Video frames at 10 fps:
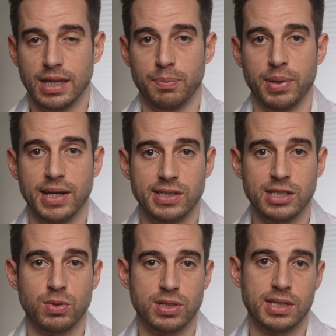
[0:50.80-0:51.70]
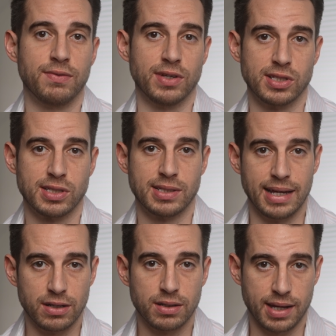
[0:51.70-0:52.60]
that patients receiving
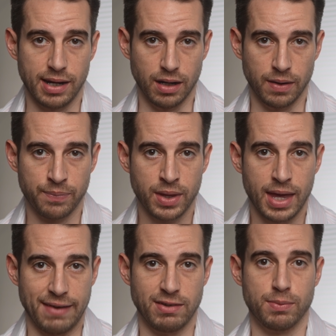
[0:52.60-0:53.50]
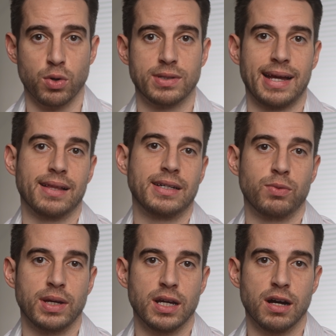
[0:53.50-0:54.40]
standard care have a mortality
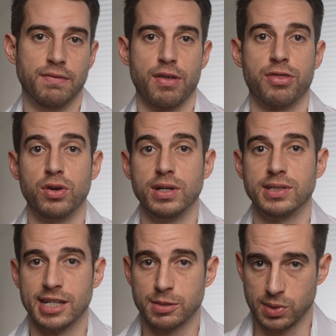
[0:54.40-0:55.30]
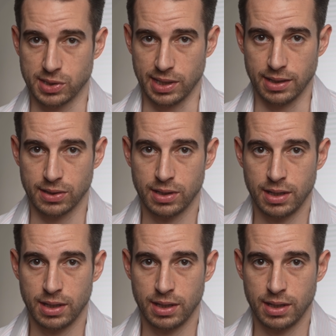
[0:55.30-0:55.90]
rate of 36%